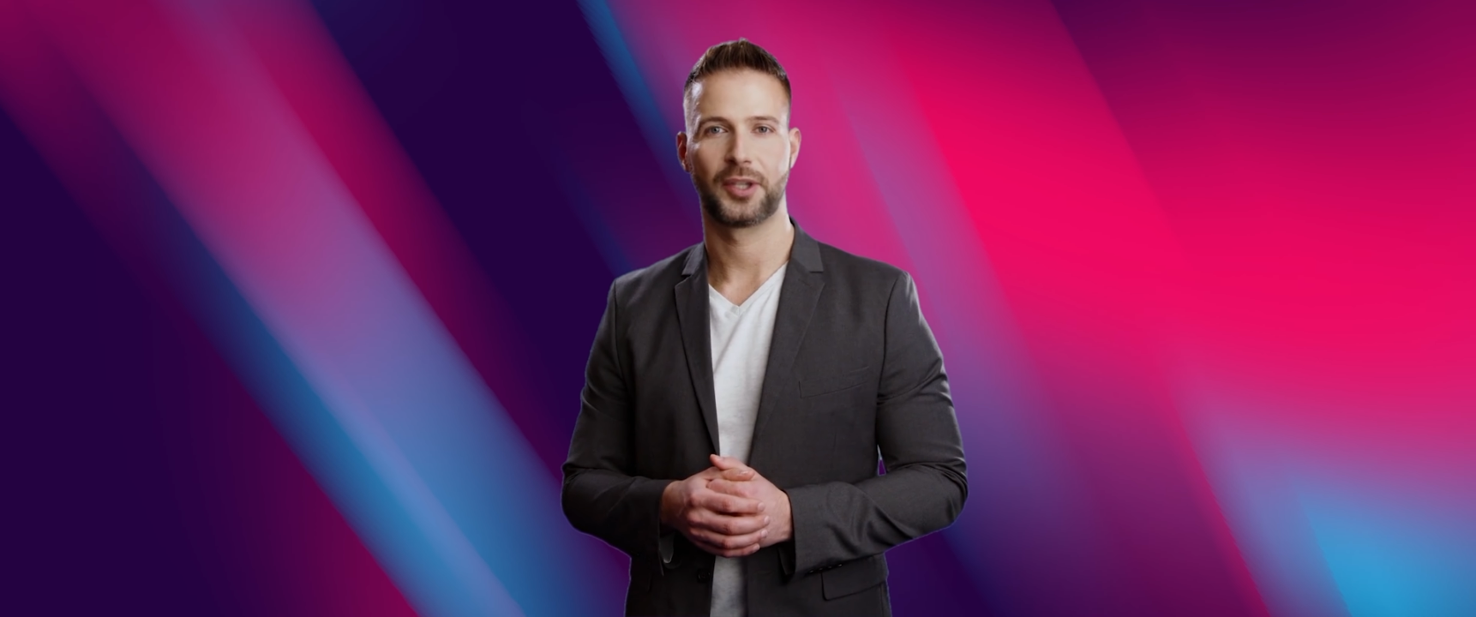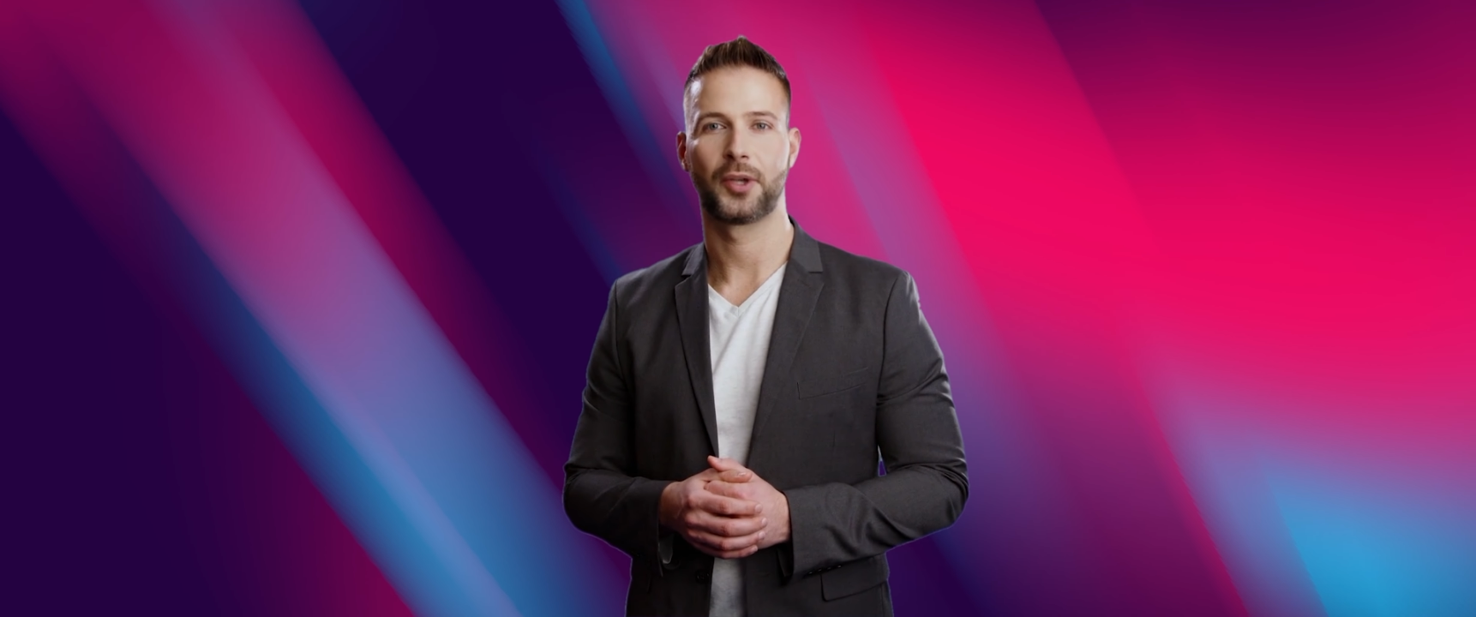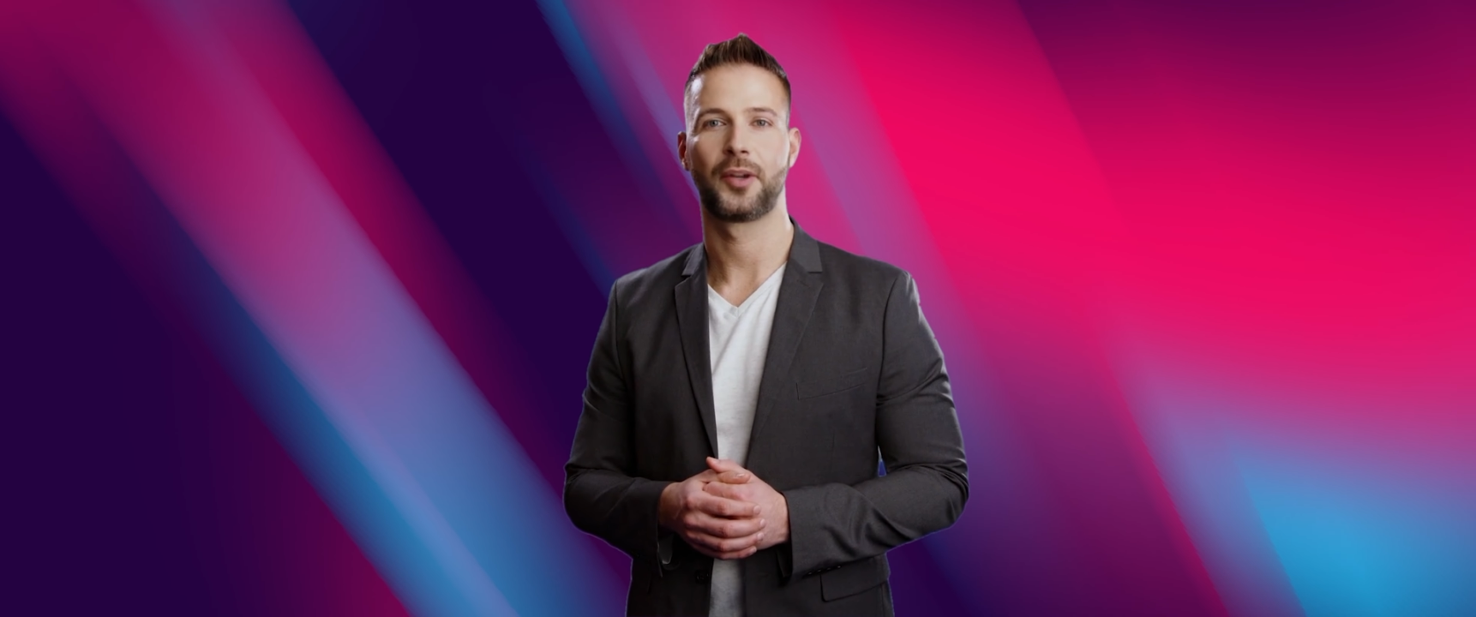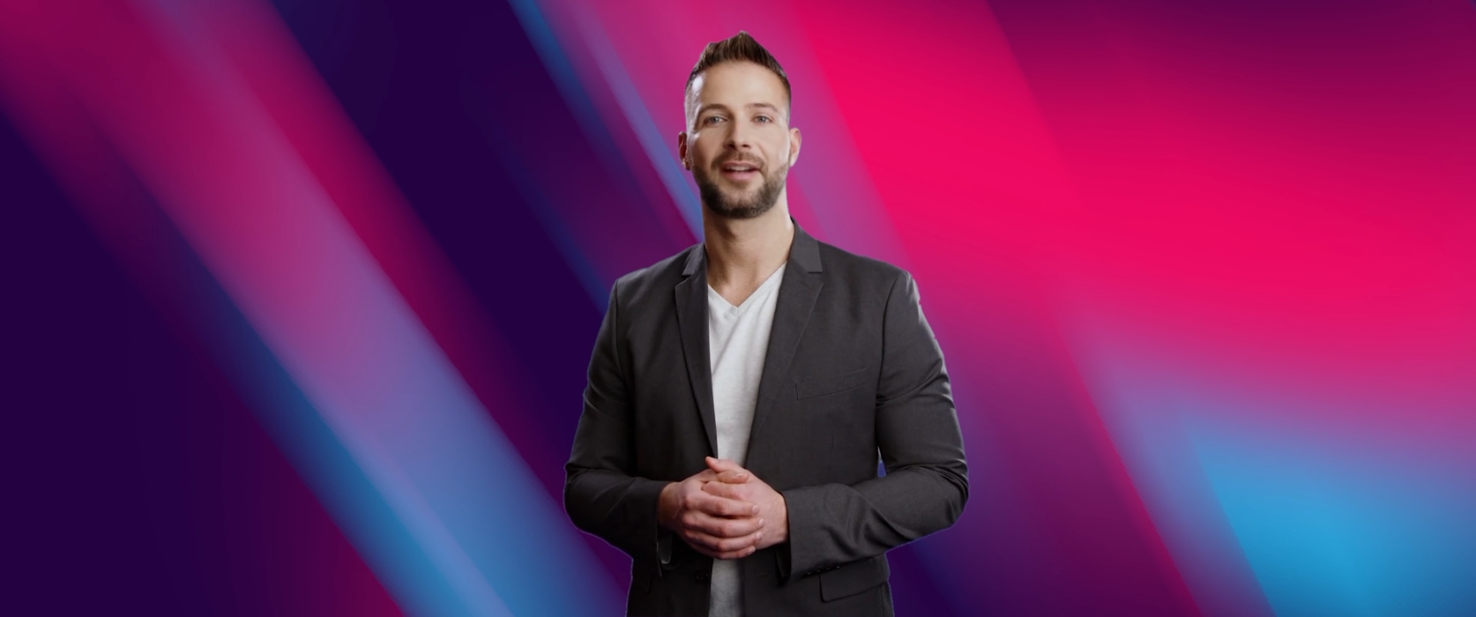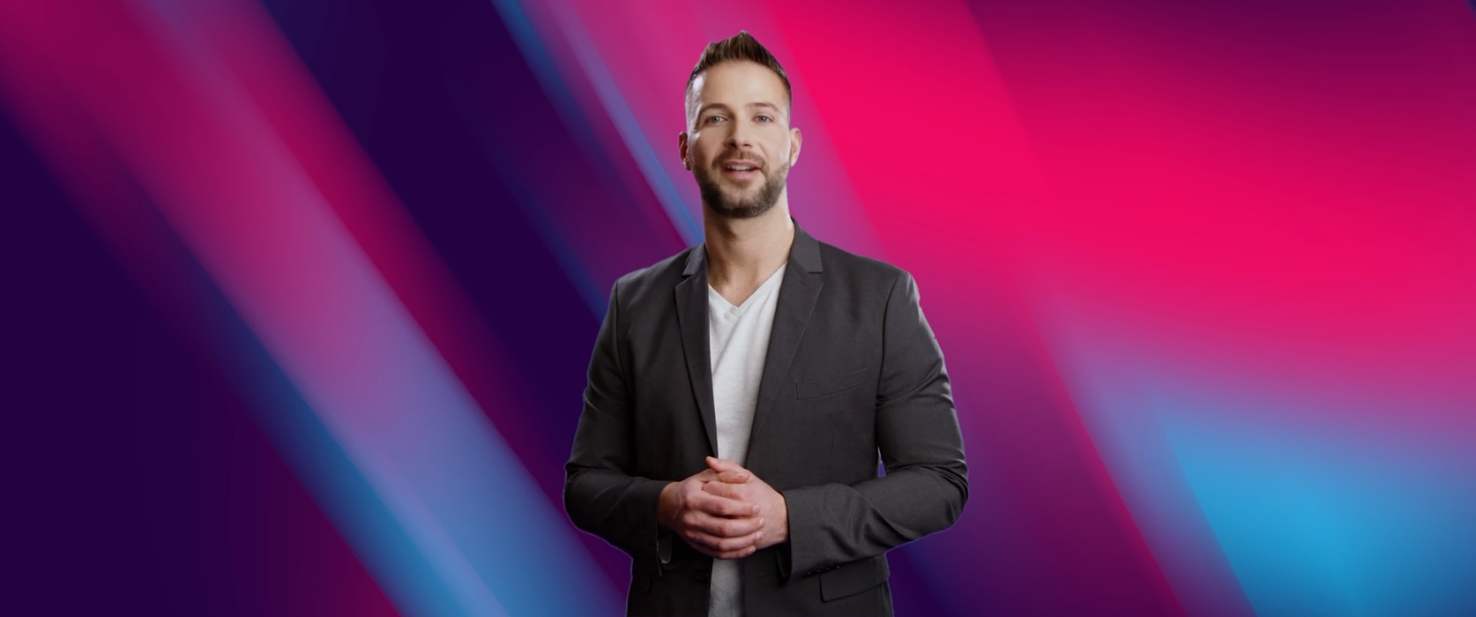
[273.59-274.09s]

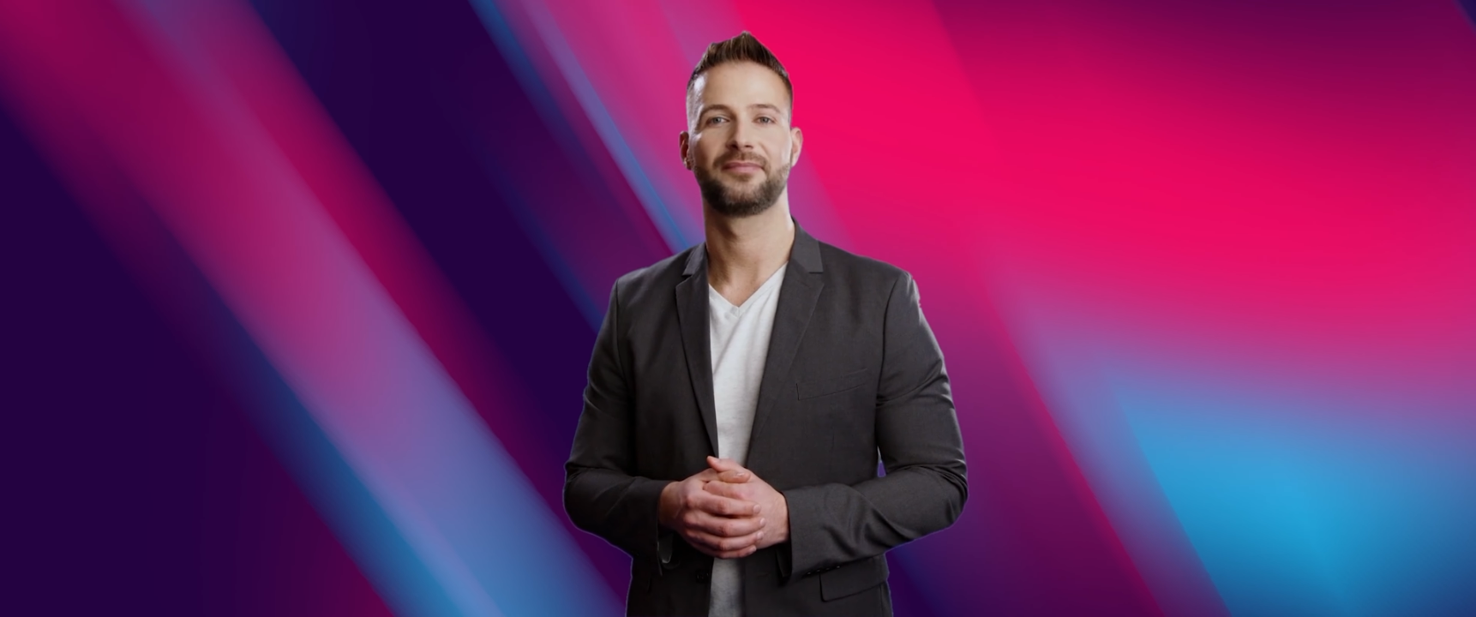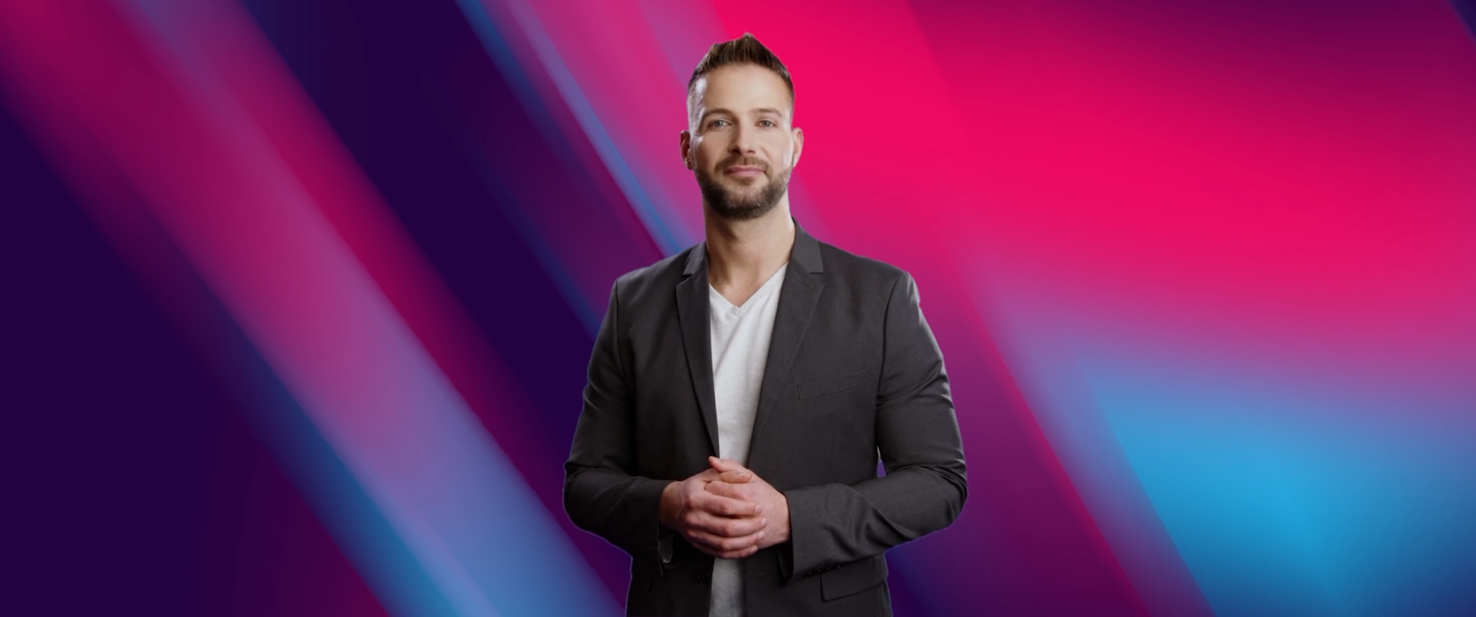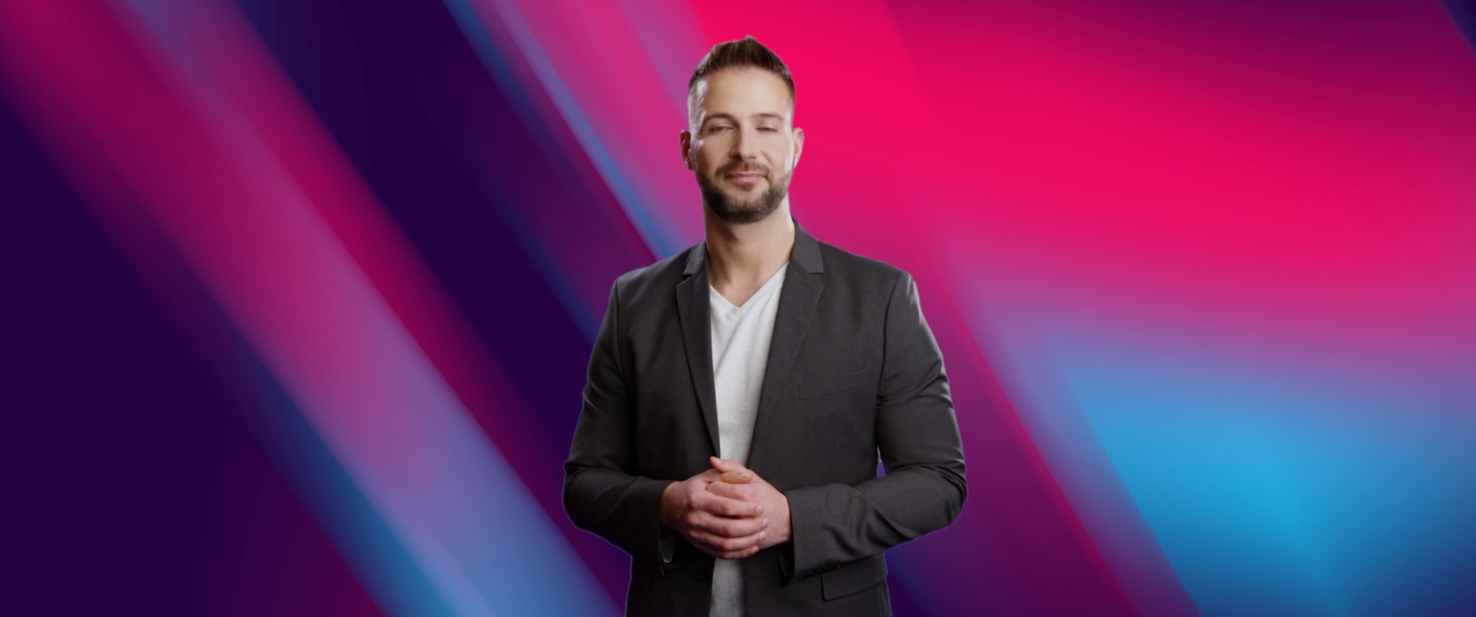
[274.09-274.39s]
longing.